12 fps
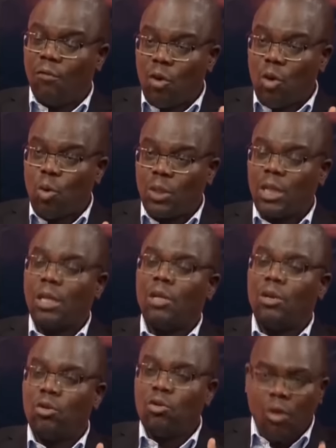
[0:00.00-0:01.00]
flowed,
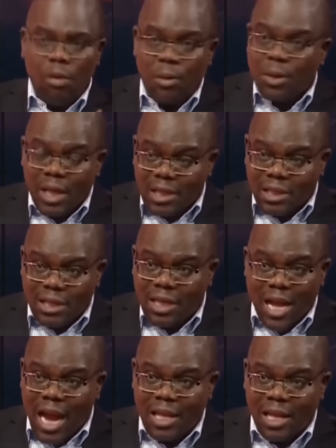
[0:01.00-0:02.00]
nobody has
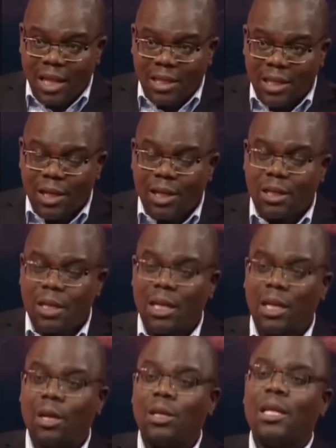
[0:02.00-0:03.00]
denied that.
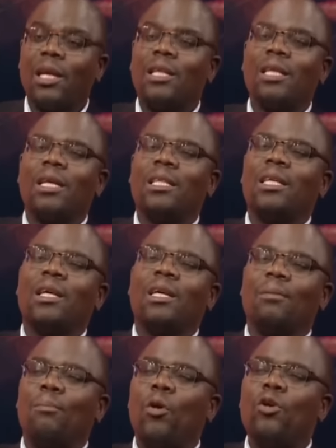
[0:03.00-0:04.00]
The
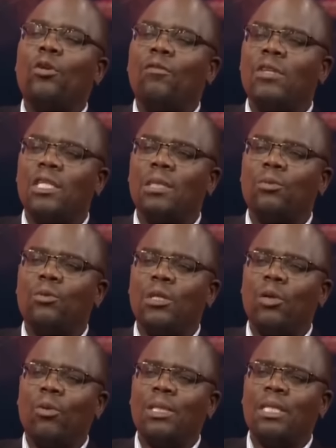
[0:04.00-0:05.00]
point of
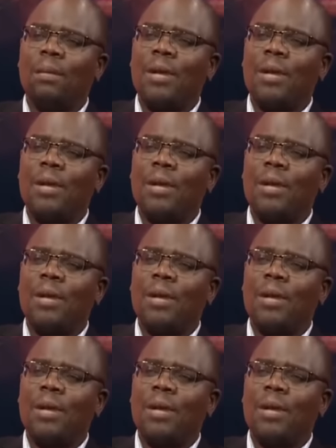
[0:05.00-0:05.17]
dispute, was it a